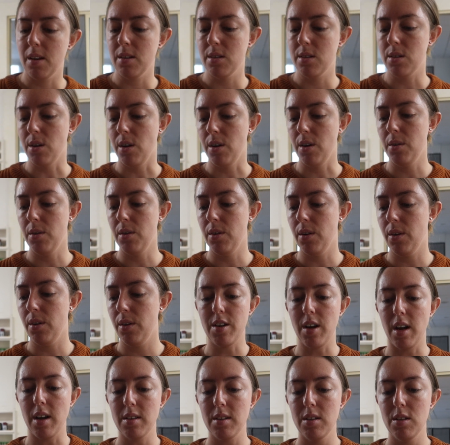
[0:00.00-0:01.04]
So
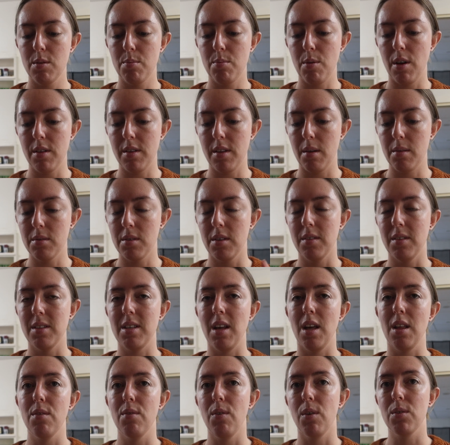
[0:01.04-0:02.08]
Jackson's birthday was on the
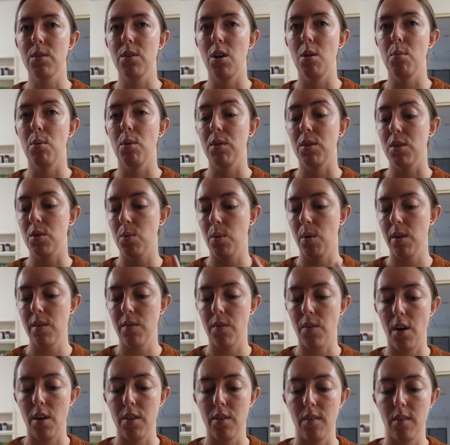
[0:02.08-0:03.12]
10th of October. On the
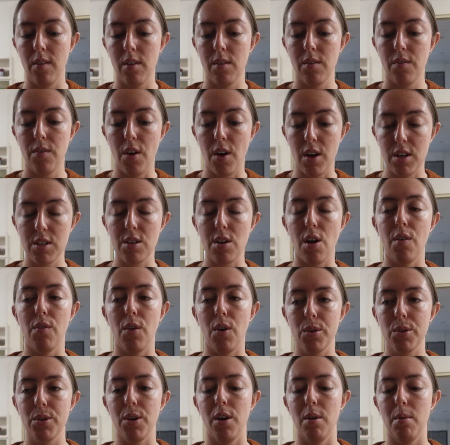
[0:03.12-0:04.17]
21st of
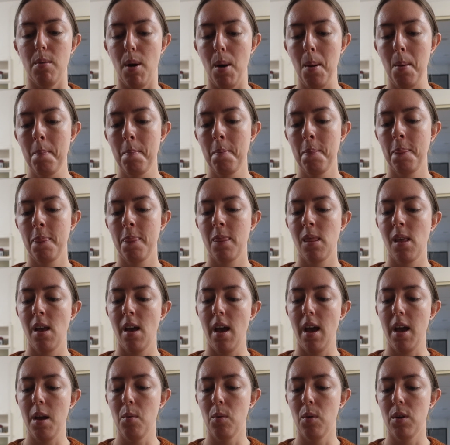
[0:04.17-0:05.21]
October,
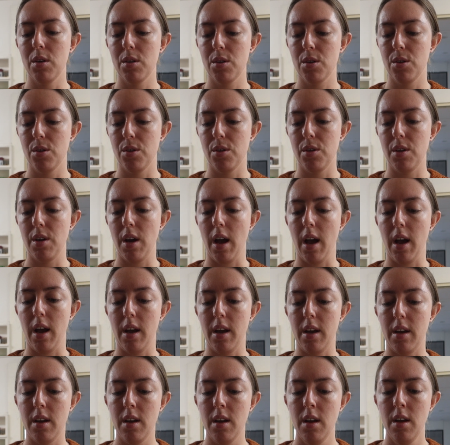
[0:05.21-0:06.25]
he wanted to do
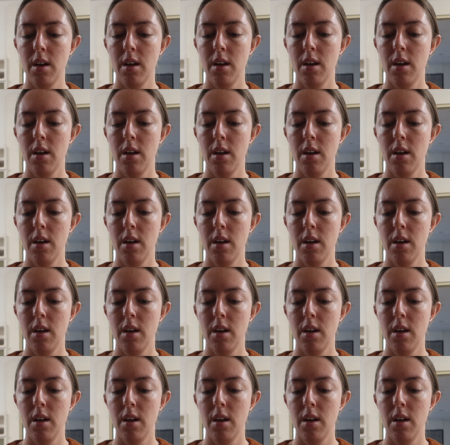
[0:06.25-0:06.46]
a